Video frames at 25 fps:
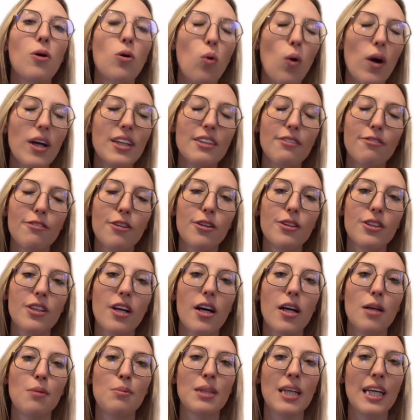quite a few
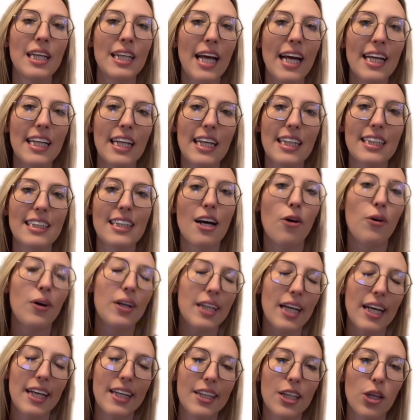times in Edexcel
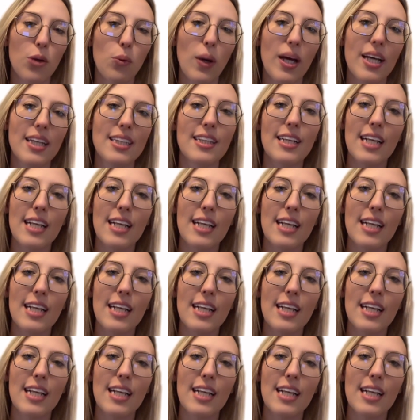and AQA.